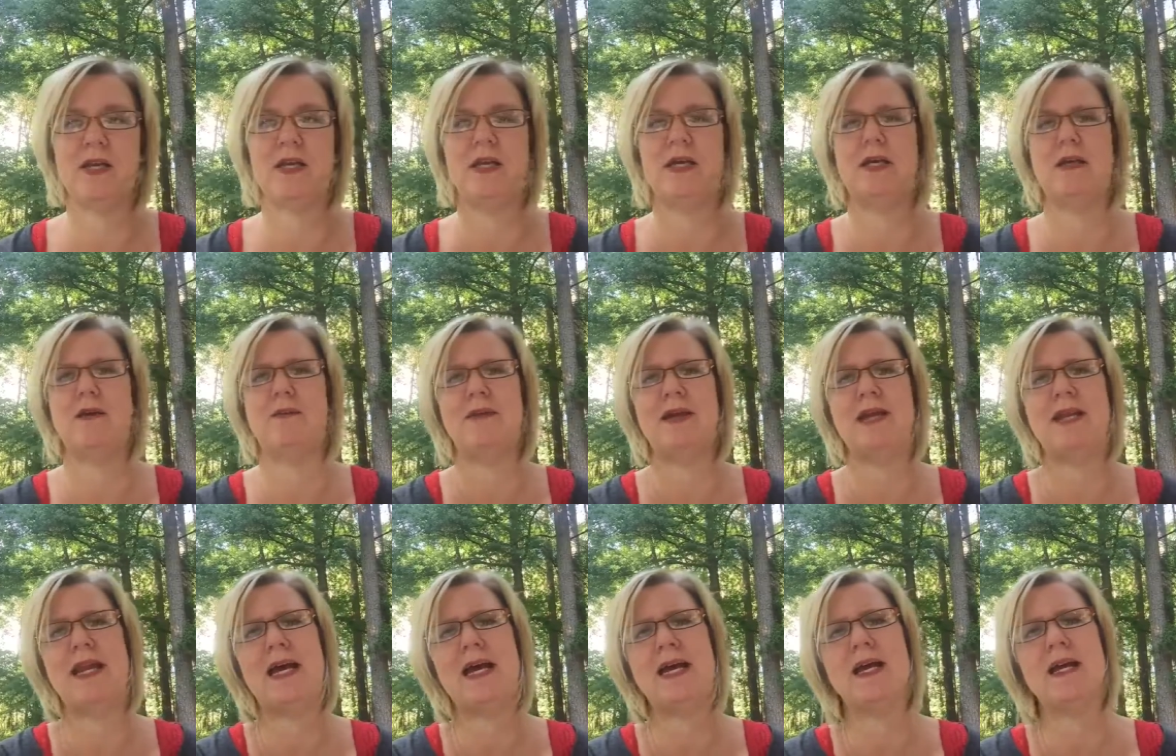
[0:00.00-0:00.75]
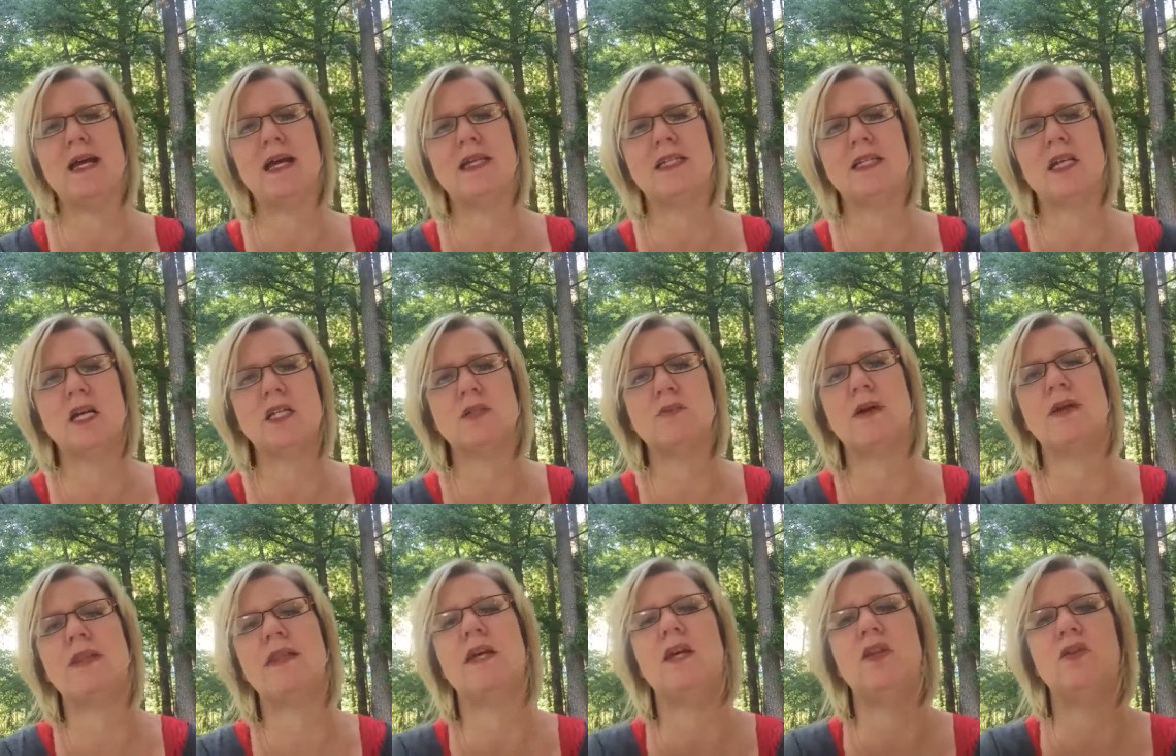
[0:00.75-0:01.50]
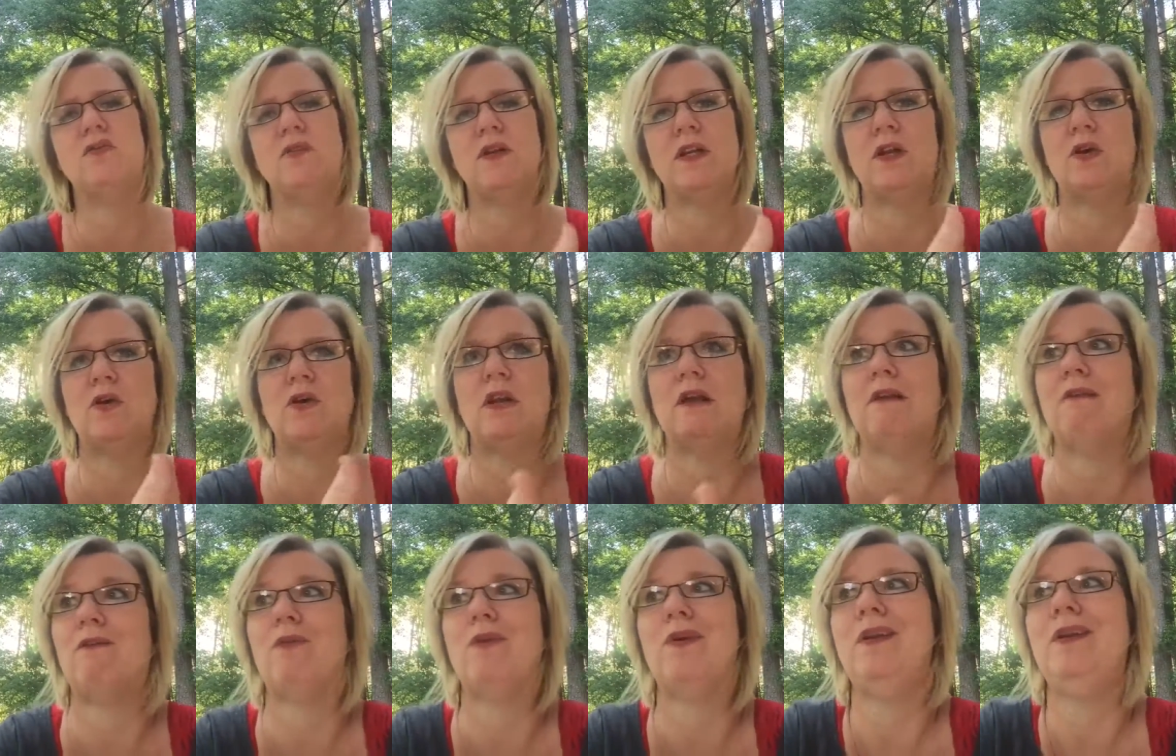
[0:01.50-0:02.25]
Um, and I, I, talked about in other
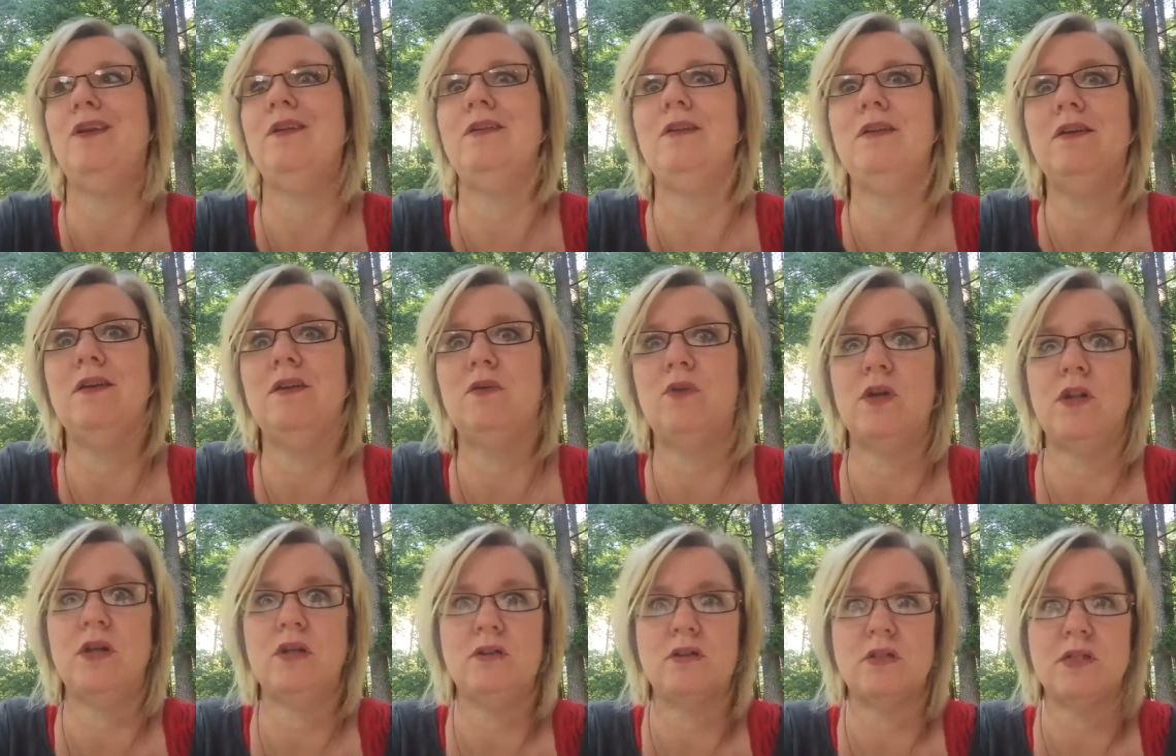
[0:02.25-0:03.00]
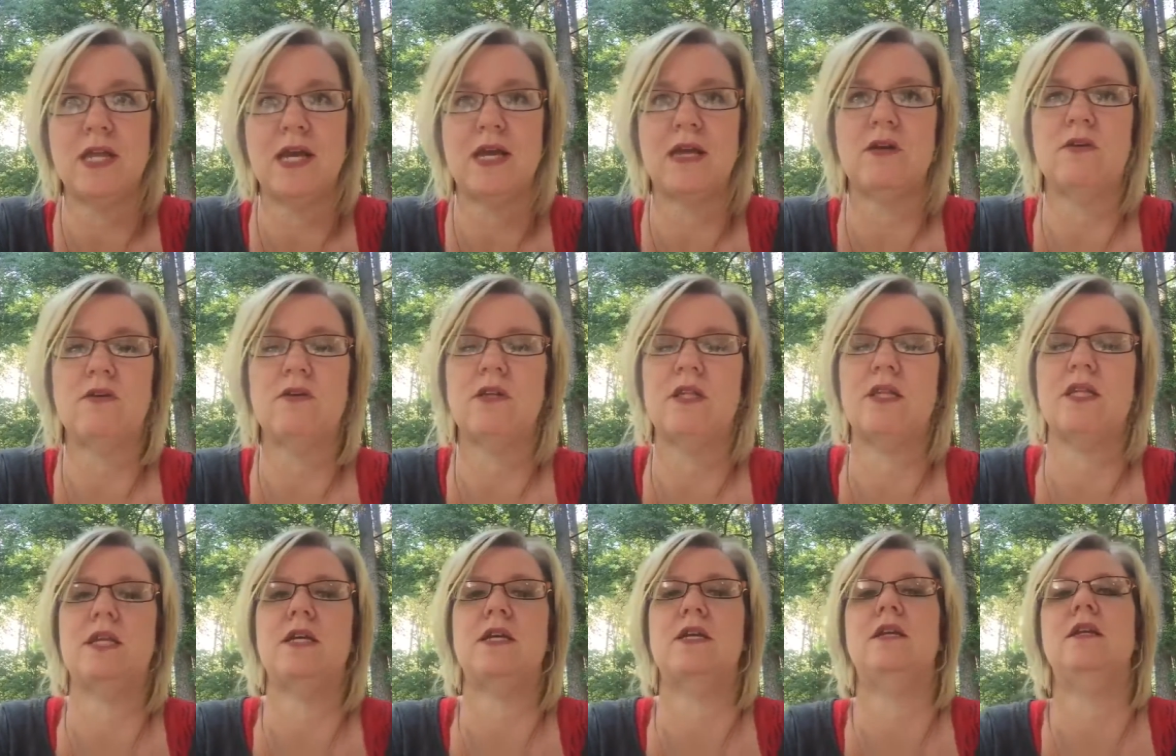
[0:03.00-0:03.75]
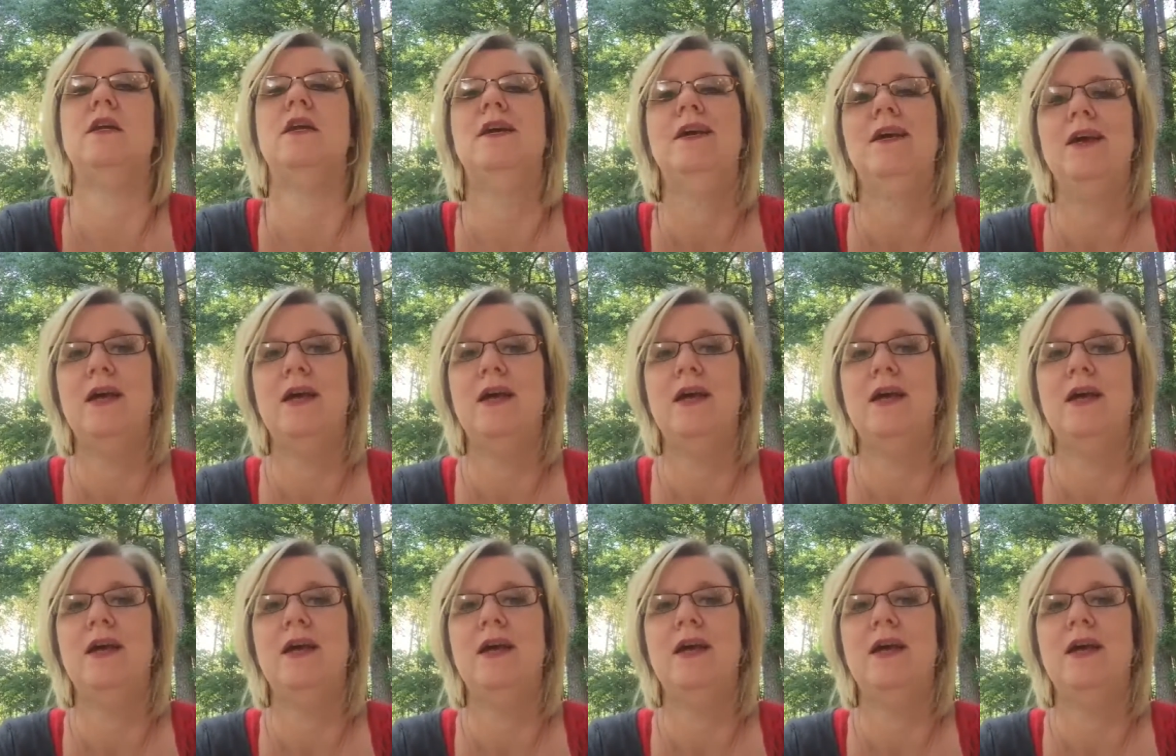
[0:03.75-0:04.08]
videos, what do you do? What do you snack on then?